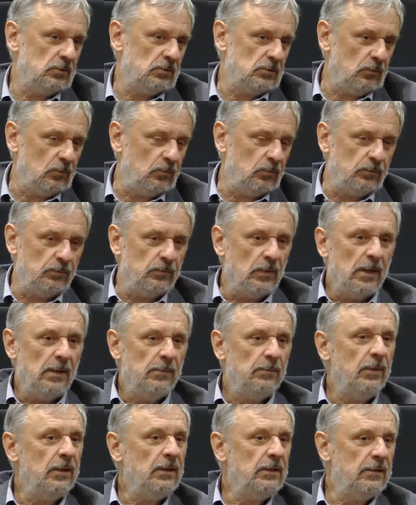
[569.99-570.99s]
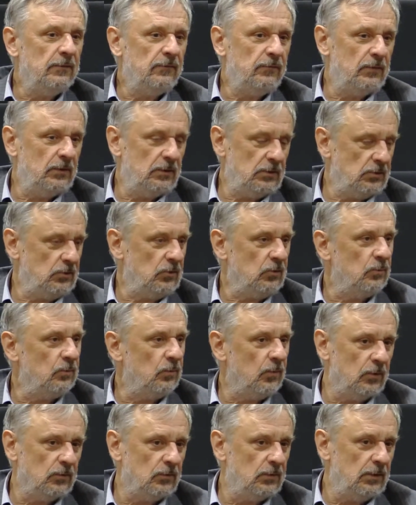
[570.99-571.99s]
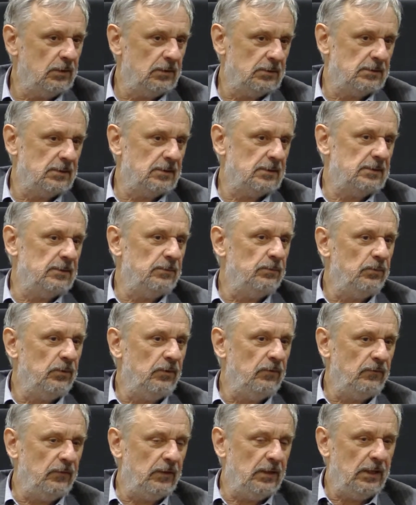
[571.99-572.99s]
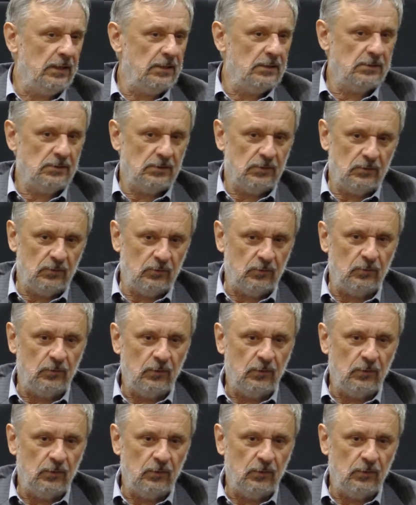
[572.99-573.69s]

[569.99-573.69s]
So by definition, model is a simplification.